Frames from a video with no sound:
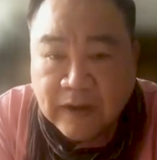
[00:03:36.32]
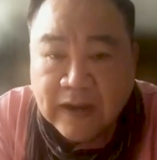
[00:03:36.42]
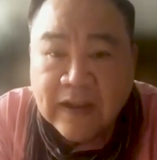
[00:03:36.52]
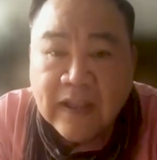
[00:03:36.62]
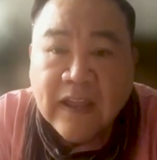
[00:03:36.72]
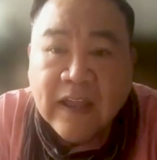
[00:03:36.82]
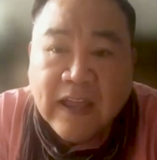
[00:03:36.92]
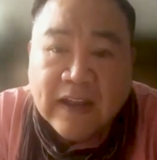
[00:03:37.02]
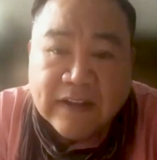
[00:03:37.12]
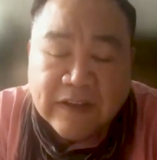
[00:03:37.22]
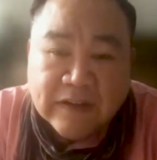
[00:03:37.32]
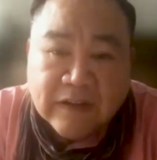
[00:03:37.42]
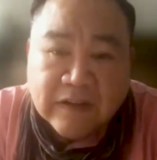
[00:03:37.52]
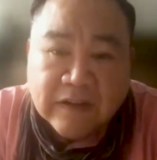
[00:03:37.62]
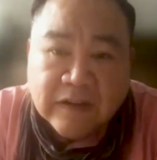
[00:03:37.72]
right? And I think
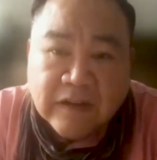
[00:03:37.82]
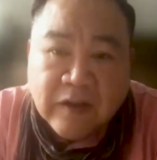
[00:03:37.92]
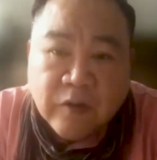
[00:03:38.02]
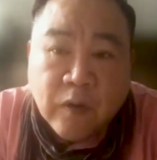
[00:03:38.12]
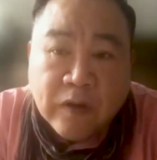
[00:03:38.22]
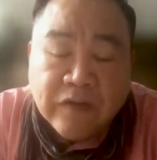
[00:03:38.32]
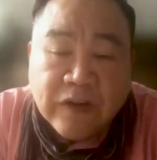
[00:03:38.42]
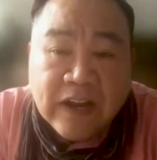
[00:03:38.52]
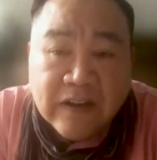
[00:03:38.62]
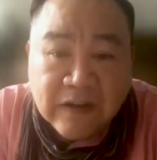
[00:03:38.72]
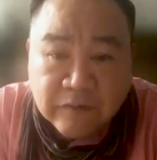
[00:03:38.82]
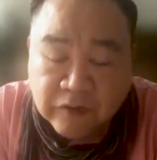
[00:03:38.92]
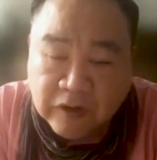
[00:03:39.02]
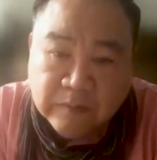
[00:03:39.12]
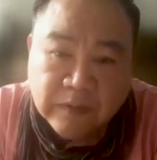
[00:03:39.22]
that once you're in the
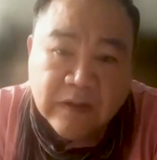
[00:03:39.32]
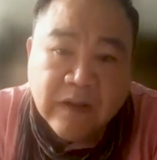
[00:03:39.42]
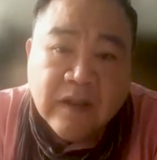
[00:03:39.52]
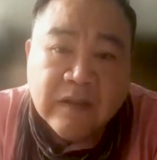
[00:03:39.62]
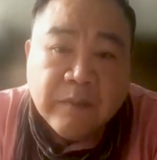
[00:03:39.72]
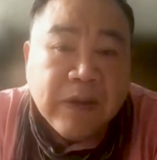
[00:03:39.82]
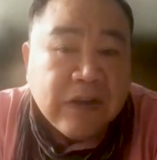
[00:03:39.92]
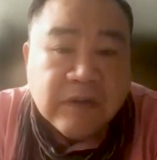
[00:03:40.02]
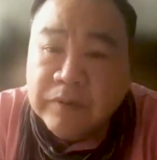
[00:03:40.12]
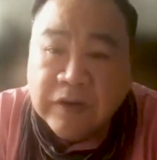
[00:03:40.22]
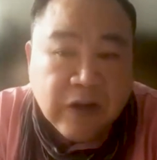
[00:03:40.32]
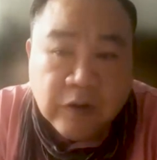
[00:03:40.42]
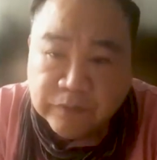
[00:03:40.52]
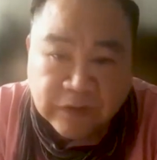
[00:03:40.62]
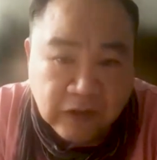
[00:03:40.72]
environment, the peer-to-peer
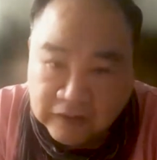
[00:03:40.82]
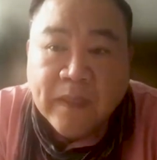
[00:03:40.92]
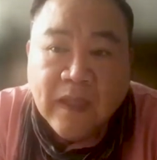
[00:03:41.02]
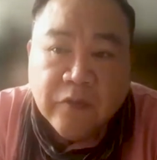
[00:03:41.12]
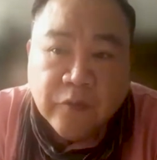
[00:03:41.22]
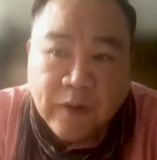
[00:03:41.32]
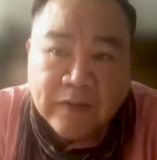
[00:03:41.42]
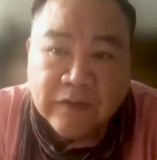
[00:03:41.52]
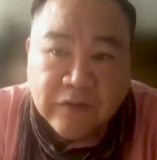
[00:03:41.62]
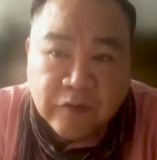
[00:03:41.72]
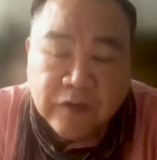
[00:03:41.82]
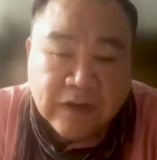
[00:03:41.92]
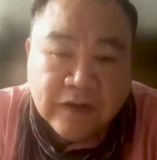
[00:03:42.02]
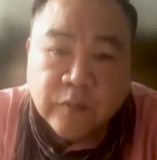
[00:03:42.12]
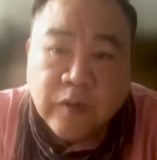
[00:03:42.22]
helps a lot. Throughout the 2
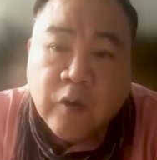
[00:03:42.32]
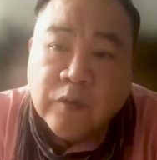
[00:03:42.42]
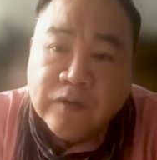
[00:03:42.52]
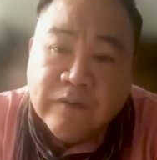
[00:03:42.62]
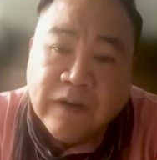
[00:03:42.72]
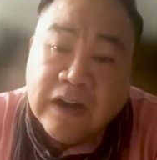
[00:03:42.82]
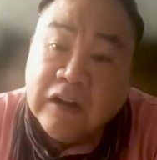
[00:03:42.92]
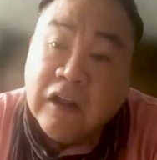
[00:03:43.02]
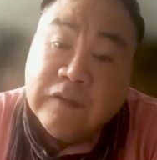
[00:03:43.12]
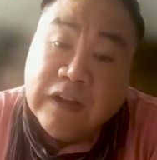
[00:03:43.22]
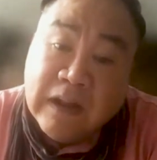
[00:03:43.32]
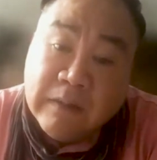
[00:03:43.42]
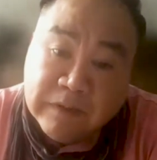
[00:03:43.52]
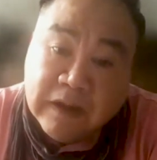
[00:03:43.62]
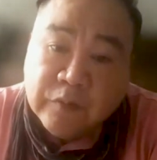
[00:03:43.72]
years, we always invite a lot of the
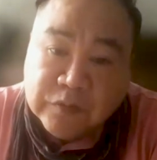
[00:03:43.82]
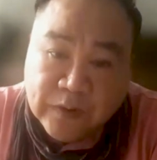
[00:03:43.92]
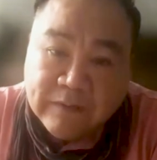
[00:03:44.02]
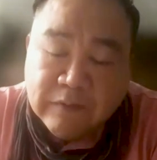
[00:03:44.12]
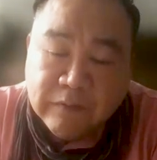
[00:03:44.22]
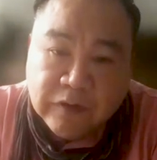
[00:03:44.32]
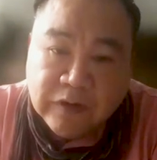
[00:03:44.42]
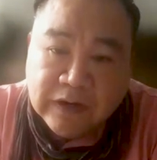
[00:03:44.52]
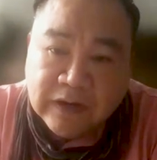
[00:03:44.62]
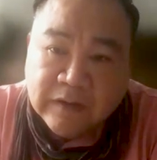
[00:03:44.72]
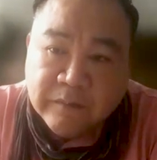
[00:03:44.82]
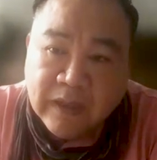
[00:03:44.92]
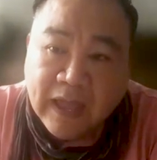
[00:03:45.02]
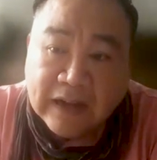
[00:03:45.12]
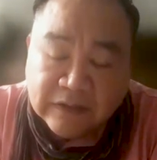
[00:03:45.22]
alumni, which we have a very
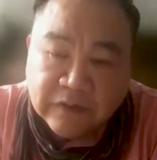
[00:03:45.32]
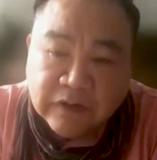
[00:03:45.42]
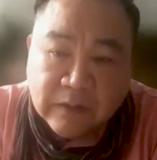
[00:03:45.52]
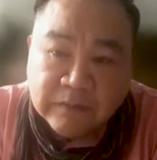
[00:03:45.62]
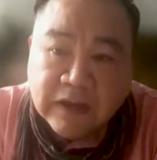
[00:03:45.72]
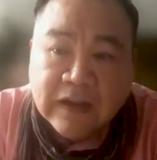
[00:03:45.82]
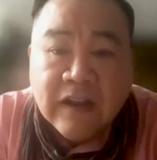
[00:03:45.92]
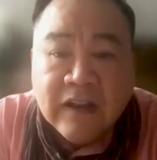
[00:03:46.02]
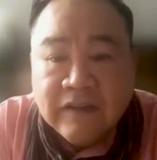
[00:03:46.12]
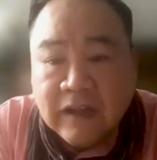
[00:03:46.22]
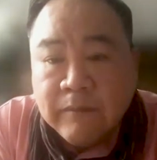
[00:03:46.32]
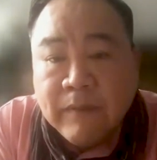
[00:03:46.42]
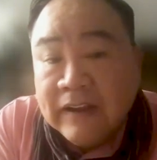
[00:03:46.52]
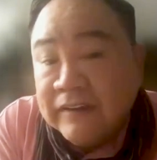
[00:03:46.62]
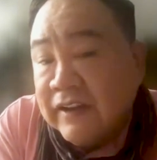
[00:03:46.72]
active alumni, to come
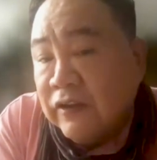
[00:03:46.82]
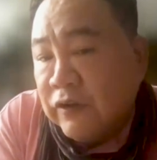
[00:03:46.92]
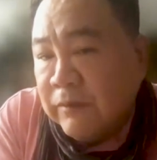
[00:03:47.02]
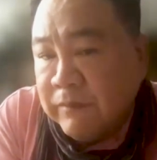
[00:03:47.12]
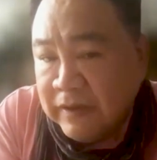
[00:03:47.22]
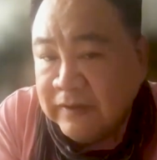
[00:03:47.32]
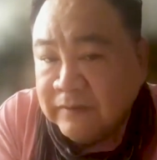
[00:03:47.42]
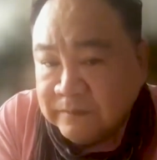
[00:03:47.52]
back and say, look at me.